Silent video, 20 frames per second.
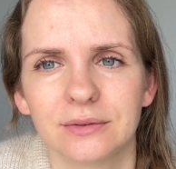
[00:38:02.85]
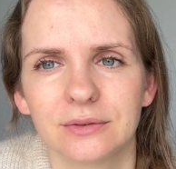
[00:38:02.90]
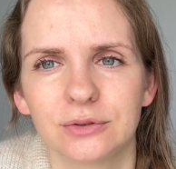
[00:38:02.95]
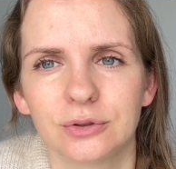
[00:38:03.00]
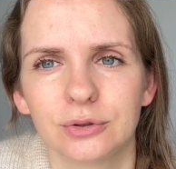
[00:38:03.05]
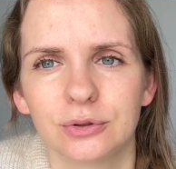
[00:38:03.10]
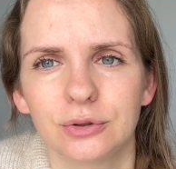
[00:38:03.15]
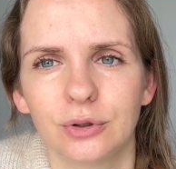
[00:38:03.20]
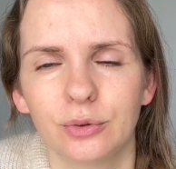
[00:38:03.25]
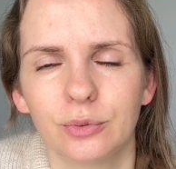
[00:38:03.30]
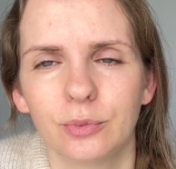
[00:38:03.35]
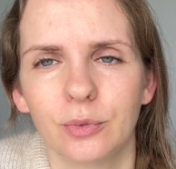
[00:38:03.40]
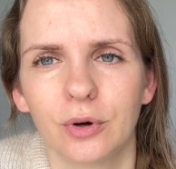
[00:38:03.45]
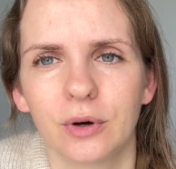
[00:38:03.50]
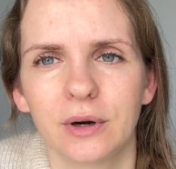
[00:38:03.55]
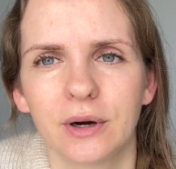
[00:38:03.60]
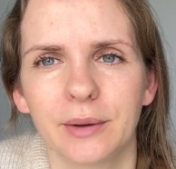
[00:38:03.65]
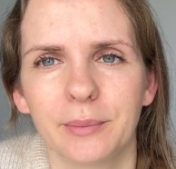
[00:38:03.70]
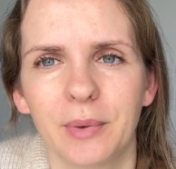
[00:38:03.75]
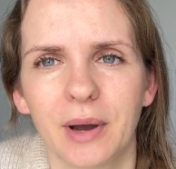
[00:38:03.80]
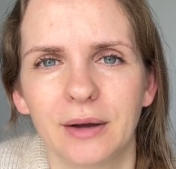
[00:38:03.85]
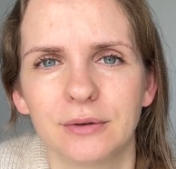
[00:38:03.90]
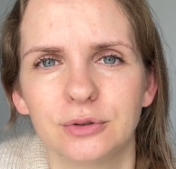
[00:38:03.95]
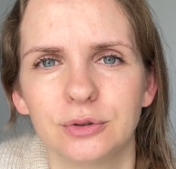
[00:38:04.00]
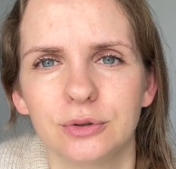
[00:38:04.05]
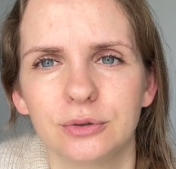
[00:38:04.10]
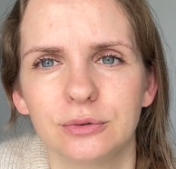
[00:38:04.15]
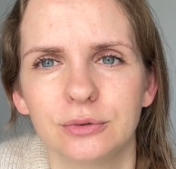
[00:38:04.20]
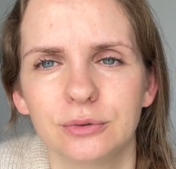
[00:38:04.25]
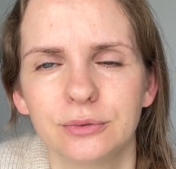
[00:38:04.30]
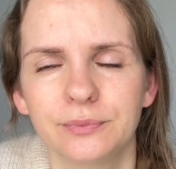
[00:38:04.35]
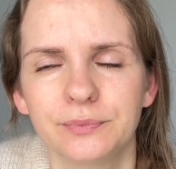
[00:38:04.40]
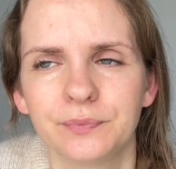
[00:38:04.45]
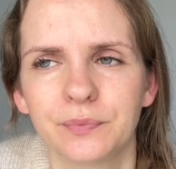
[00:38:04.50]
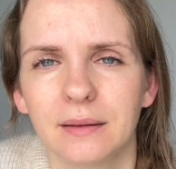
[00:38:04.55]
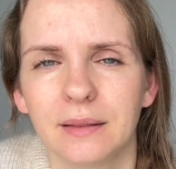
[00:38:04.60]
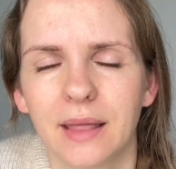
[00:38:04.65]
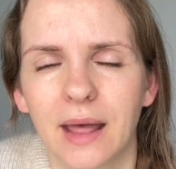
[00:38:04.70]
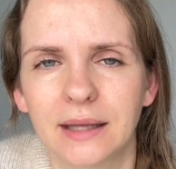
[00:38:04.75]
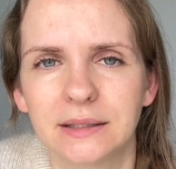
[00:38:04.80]
to know more about you.
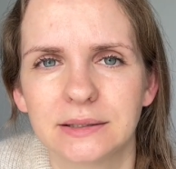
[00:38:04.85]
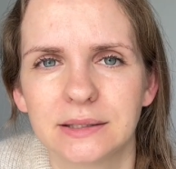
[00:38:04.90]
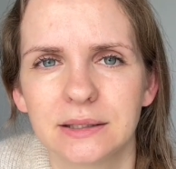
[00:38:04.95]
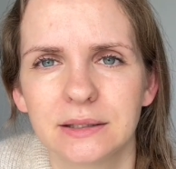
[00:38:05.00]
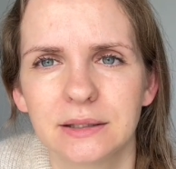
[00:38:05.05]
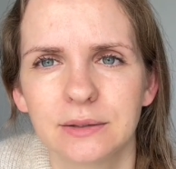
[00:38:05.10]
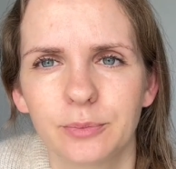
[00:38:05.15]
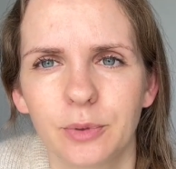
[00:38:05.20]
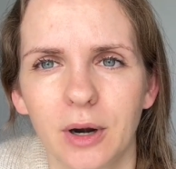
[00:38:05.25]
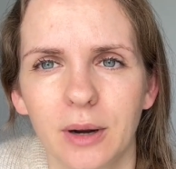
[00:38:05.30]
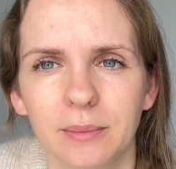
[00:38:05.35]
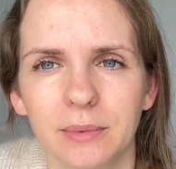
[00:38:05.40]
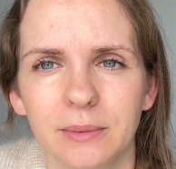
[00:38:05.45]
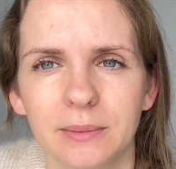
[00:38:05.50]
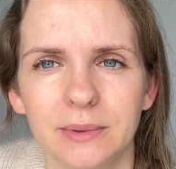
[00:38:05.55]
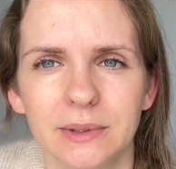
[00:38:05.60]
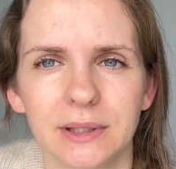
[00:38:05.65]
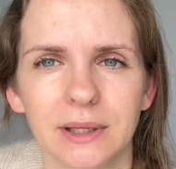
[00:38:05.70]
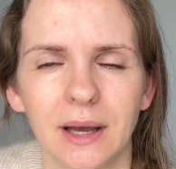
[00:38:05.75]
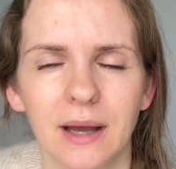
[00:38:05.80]
That's it, probably.